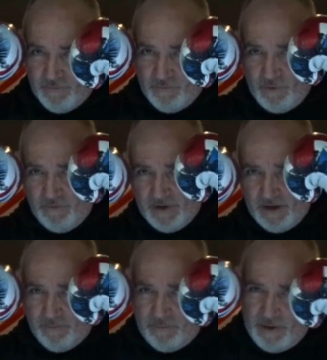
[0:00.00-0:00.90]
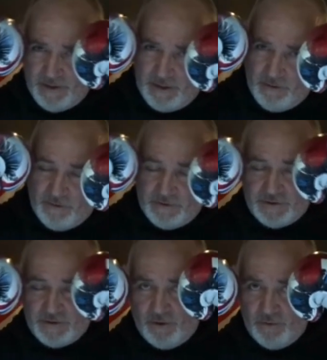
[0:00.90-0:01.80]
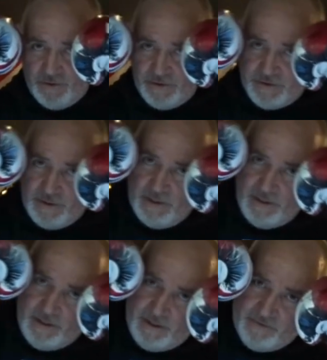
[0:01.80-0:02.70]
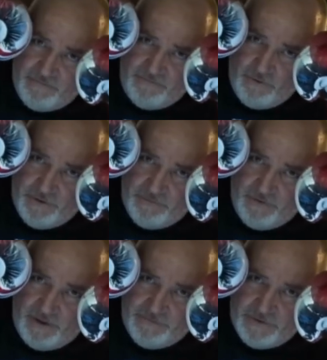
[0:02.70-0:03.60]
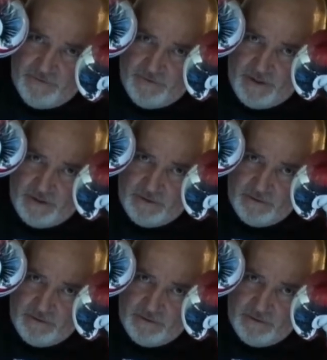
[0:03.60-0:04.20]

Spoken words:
moving our body or shoulders at a 45 degree.